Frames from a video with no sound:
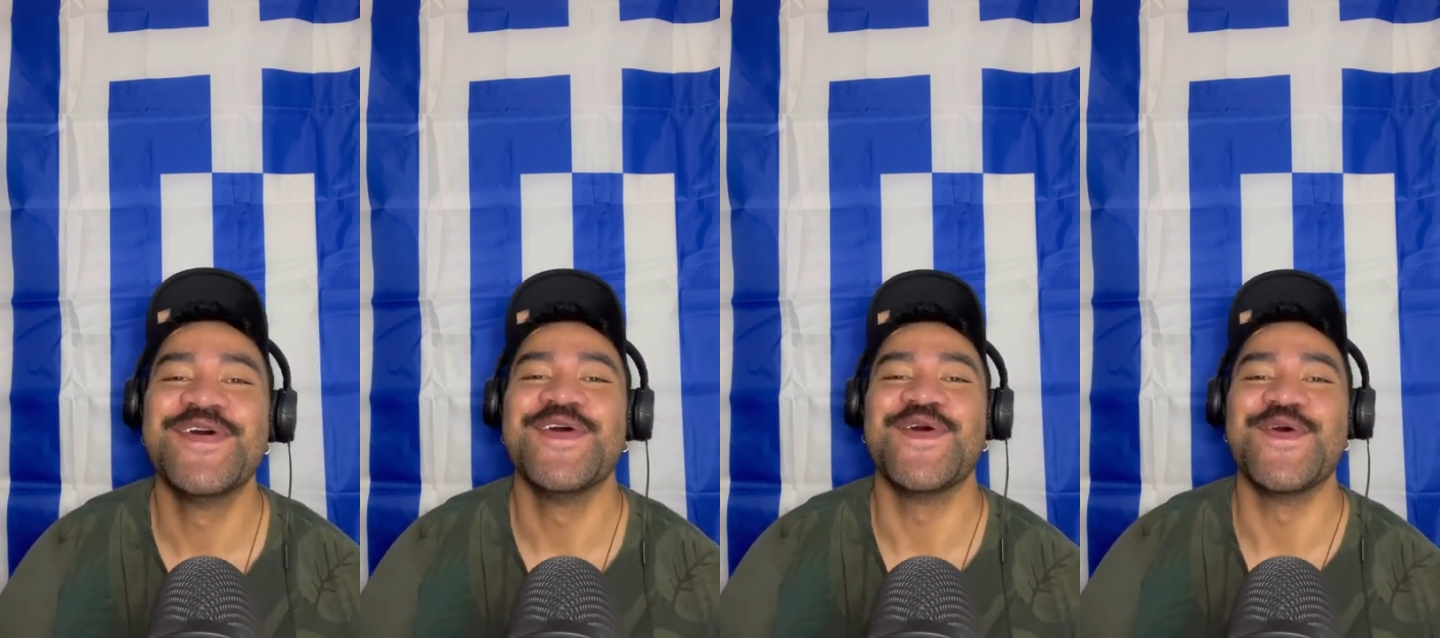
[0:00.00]

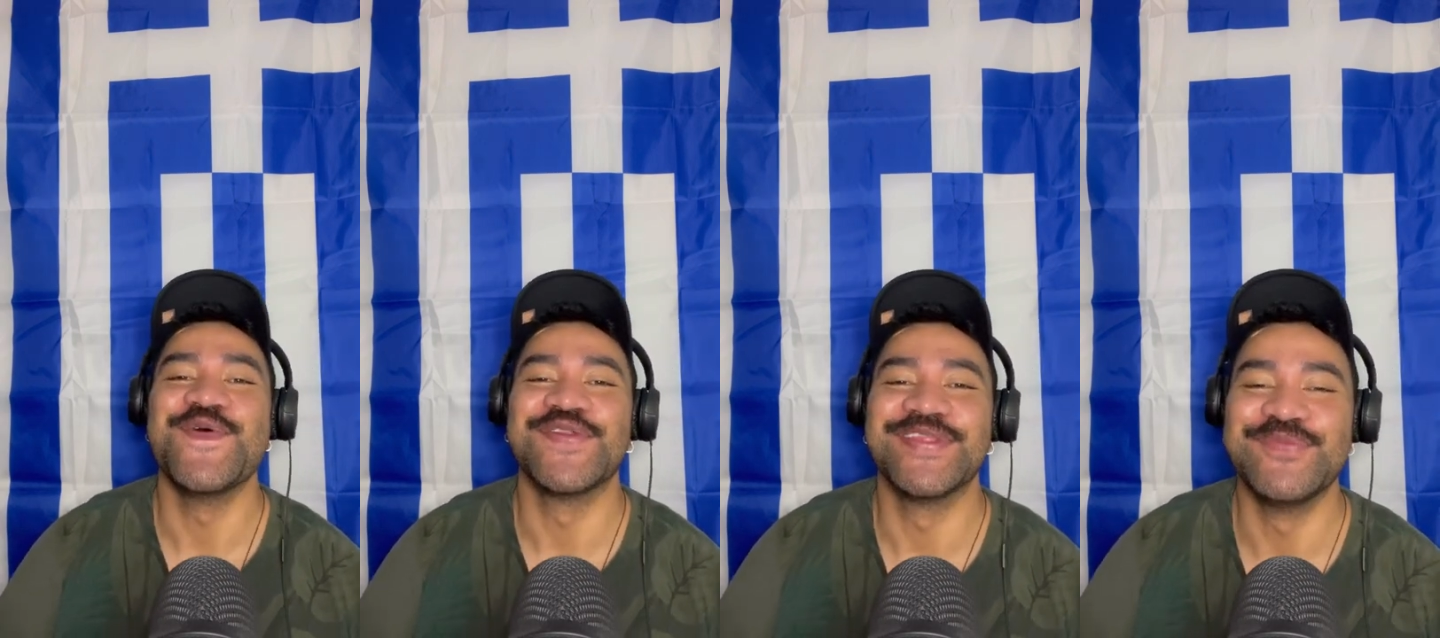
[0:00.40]

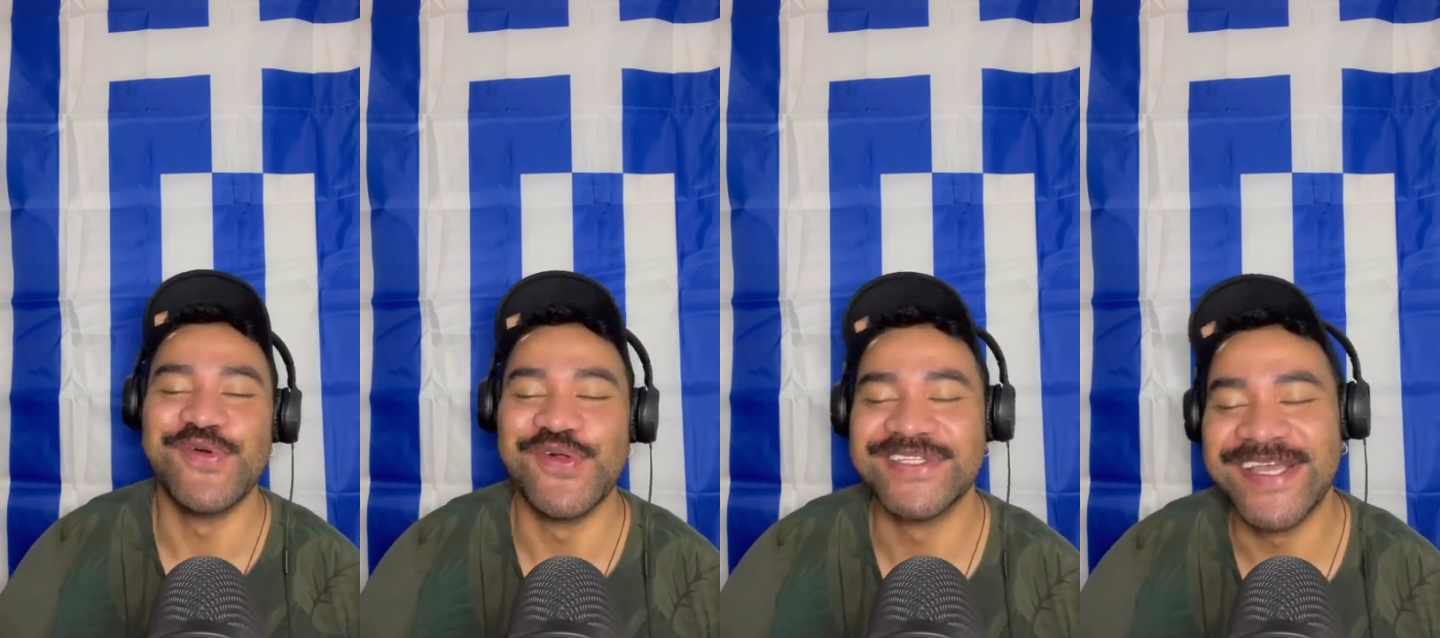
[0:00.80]
hold the
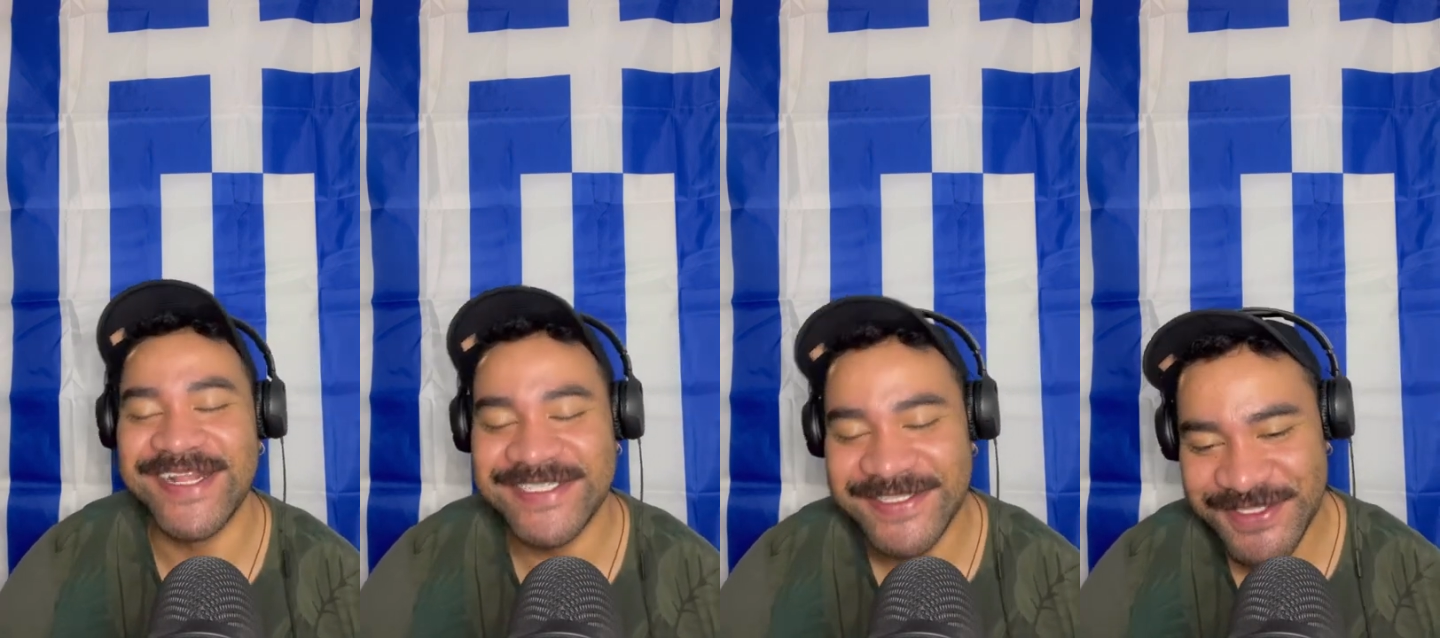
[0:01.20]
ball. Take
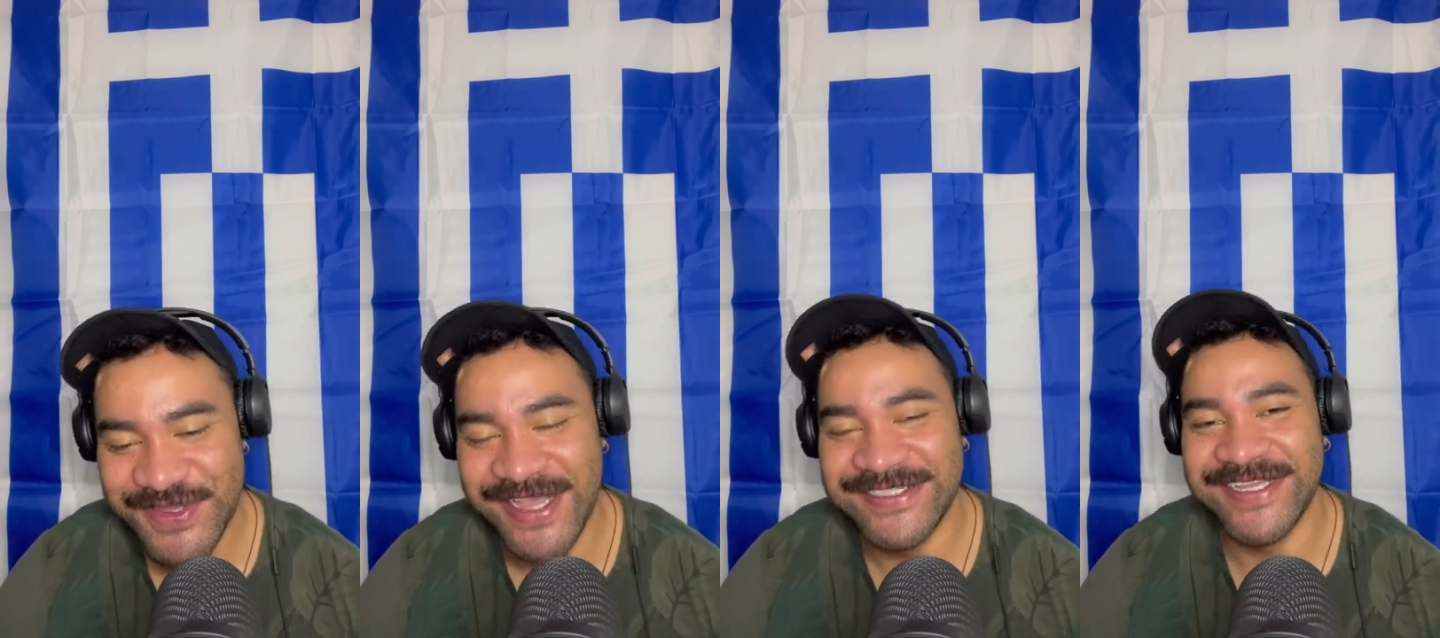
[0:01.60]
it easy. See
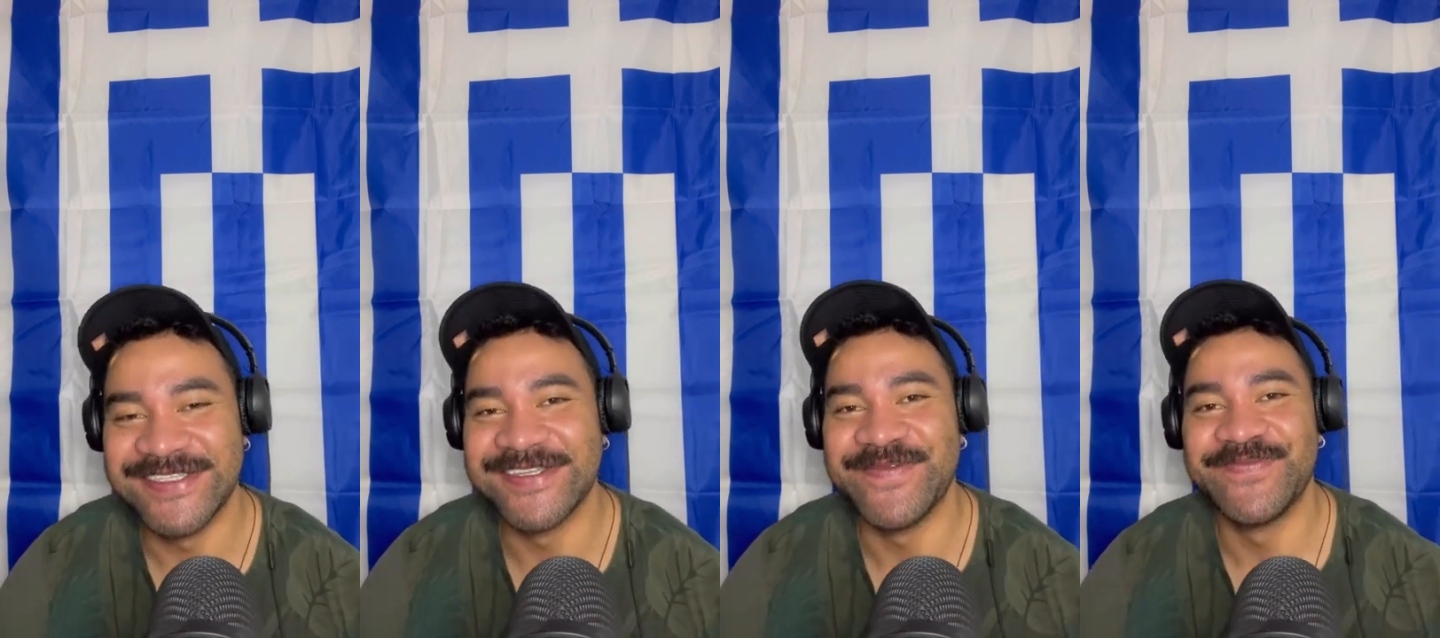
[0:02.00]
you guys
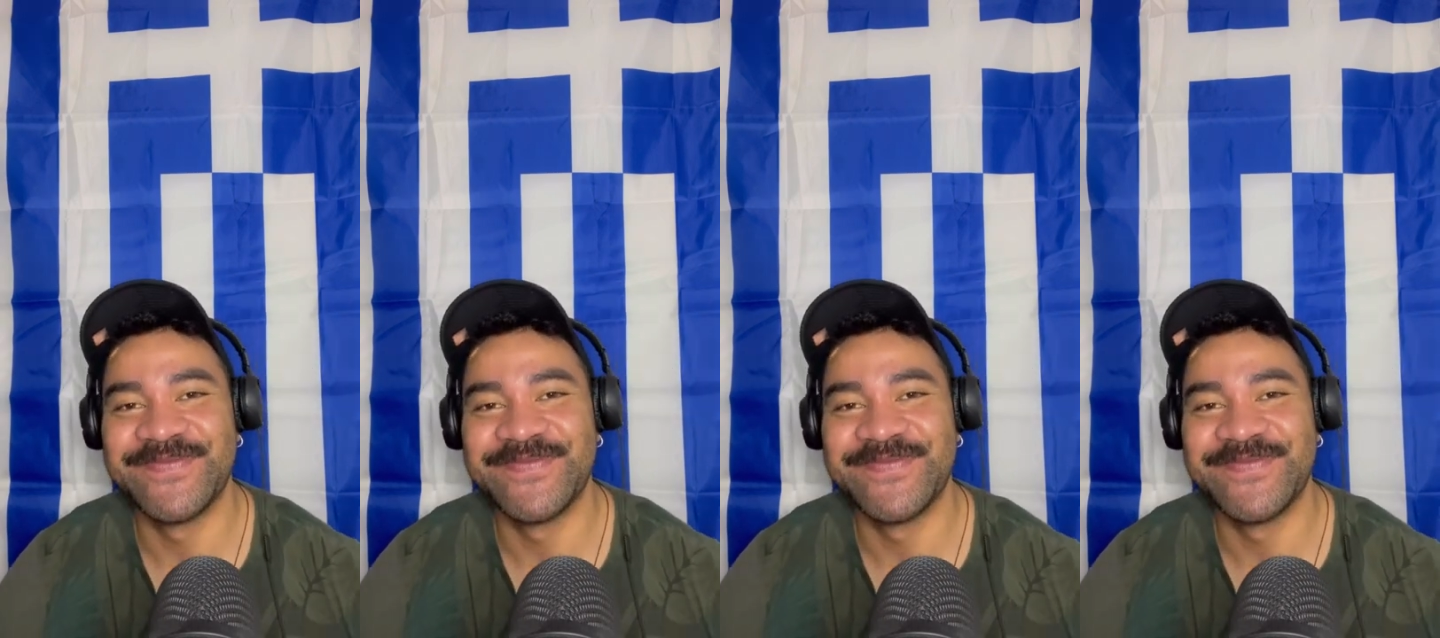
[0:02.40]
next time.